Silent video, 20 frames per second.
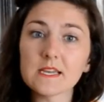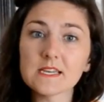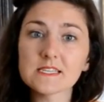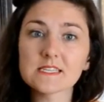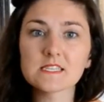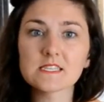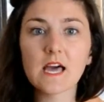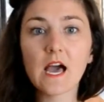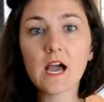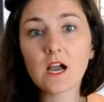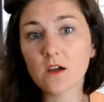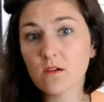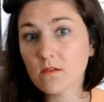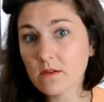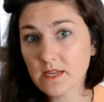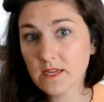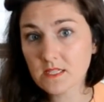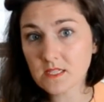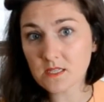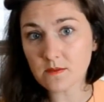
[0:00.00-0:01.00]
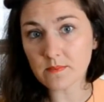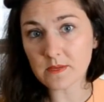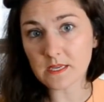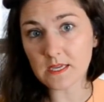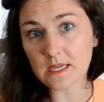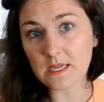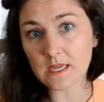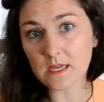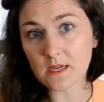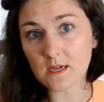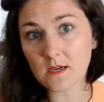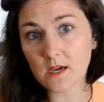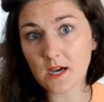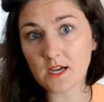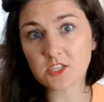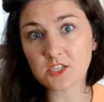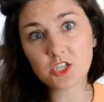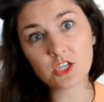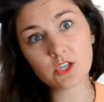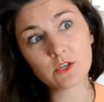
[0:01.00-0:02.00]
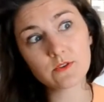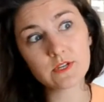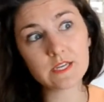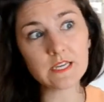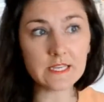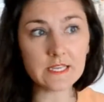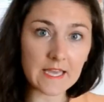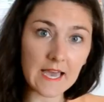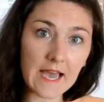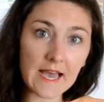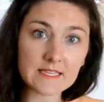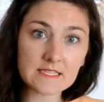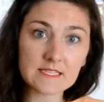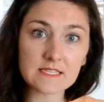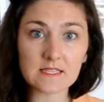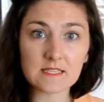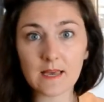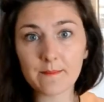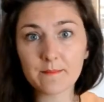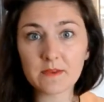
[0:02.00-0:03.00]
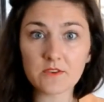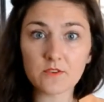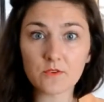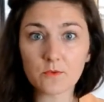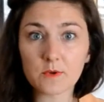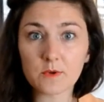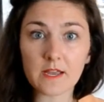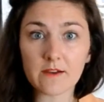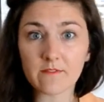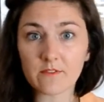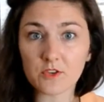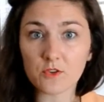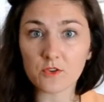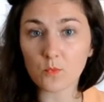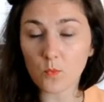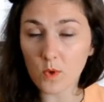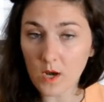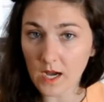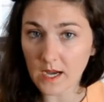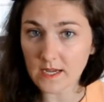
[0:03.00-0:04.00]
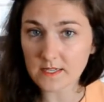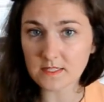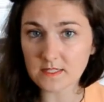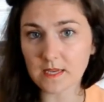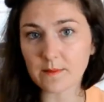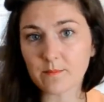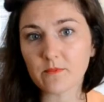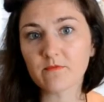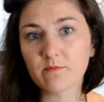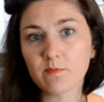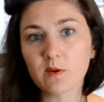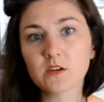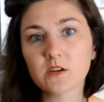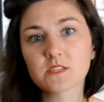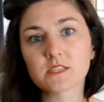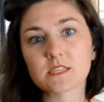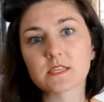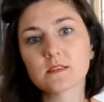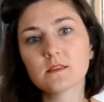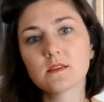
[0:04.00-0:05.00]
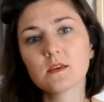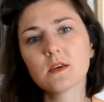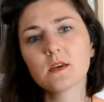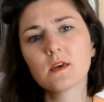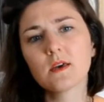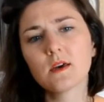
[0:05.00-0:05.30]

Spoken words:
is not going to be a cheery, yes, let me do whatever you want type of person.